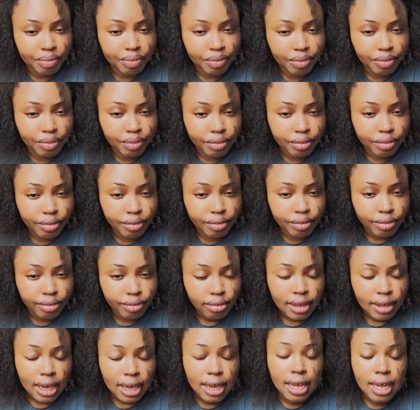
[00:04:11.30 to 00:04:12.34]

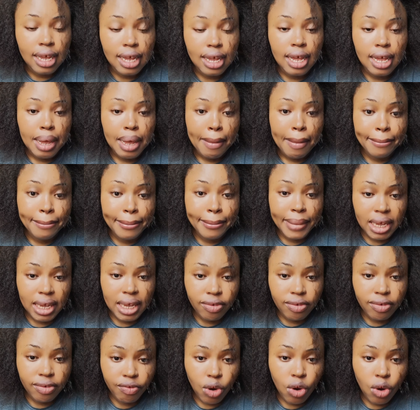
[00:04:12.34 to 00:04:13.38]
before trying
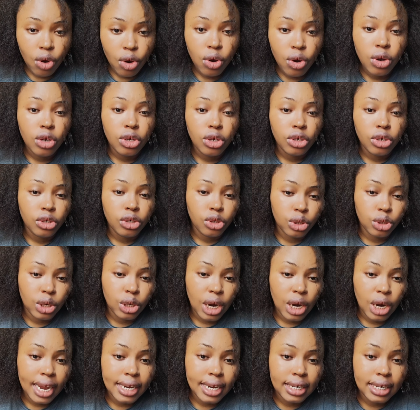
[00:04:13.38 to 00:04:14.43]
it on
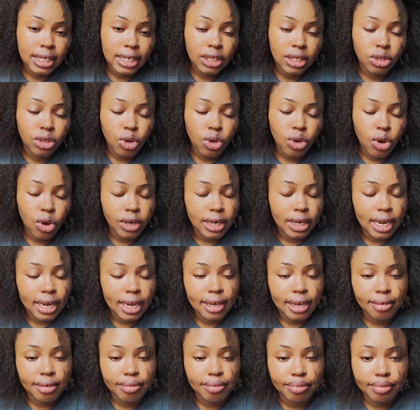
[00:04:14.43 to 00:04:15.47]

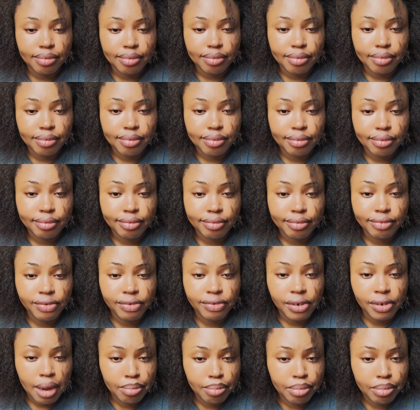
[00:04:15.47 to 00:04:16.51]
fabric. Okay,
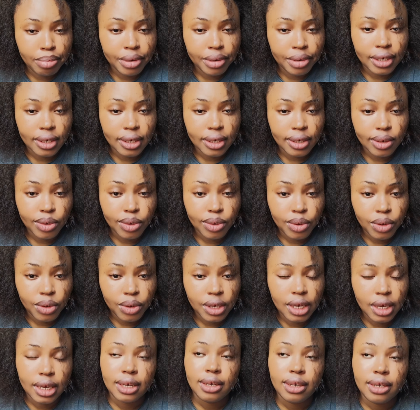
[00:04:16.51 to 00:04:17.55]

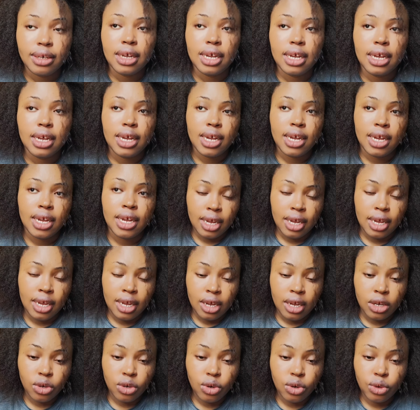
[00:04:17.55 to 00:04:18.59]
good. Now another
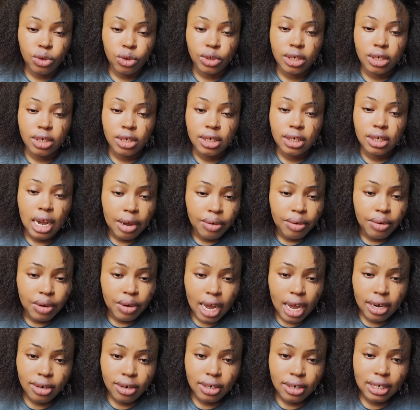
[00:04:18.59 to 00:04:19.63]
thing
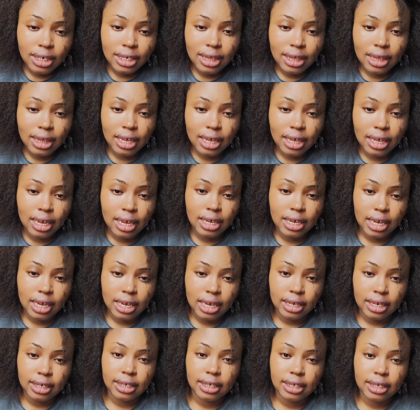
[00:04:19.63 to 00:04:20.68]
is, if you have
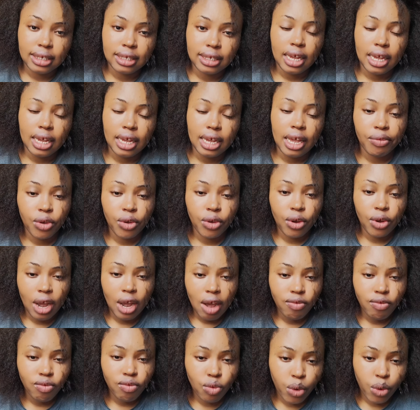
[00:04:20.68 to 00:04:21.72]
question, you know, when a
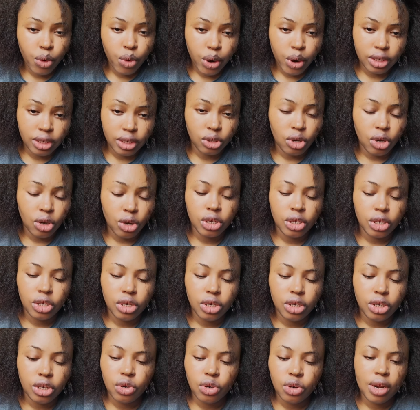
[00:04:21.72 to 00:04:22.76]
video is
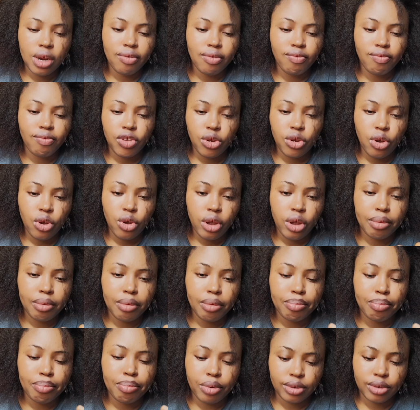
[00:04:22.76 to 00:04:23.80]
posted, you try
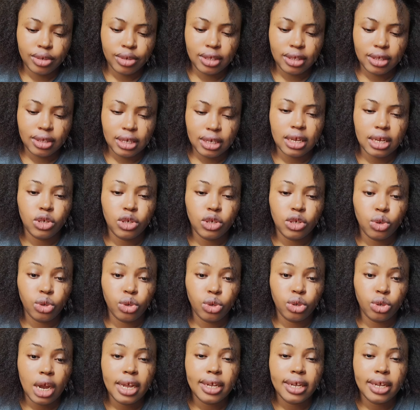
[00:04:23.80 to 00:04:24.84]
it out and you have
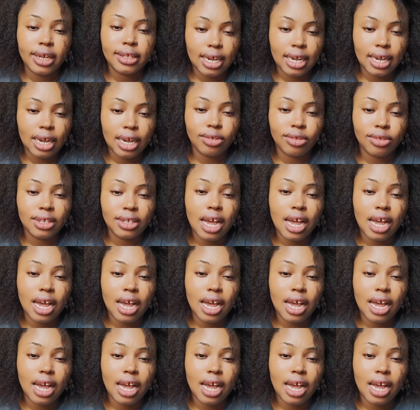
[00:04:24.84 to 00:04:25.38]
question,